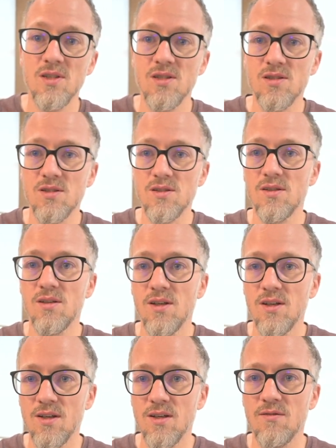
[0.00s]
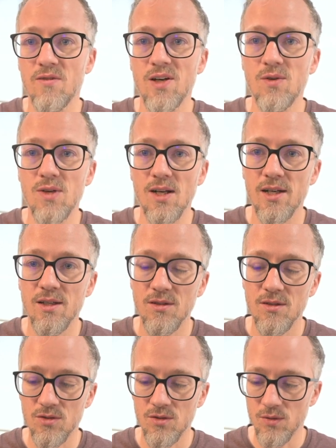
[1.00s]
It's very light,
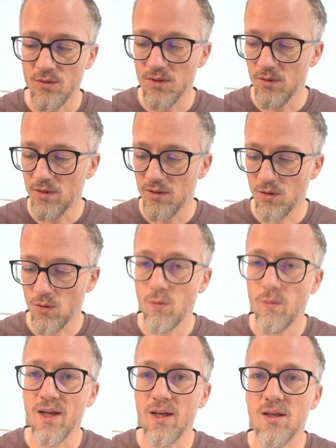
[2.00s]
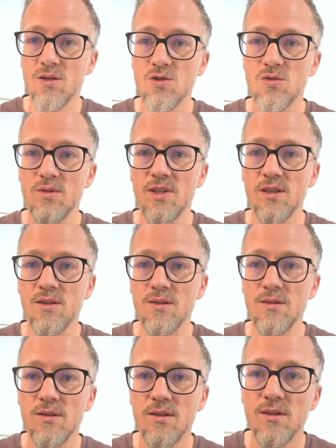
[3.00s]
so the whole package together
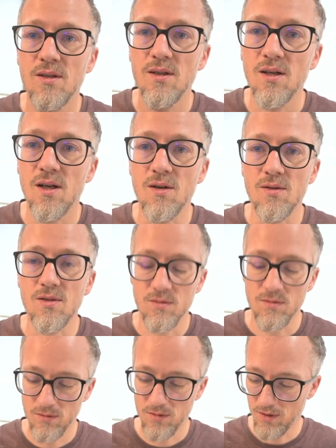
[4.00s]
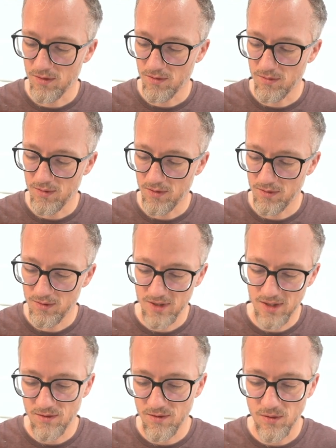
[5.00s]
around, you know,
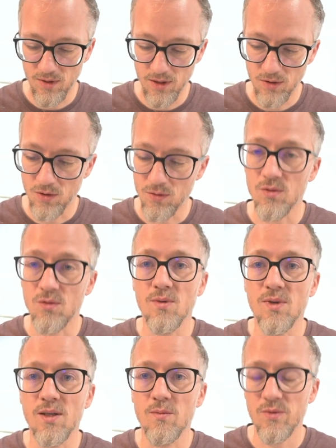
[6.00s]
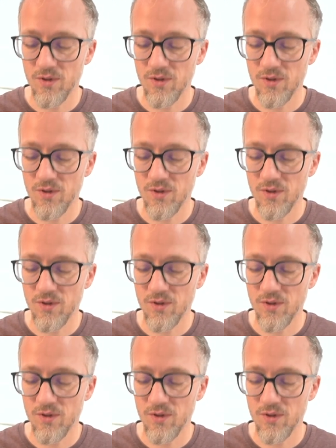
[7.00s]
700 to 800 grams.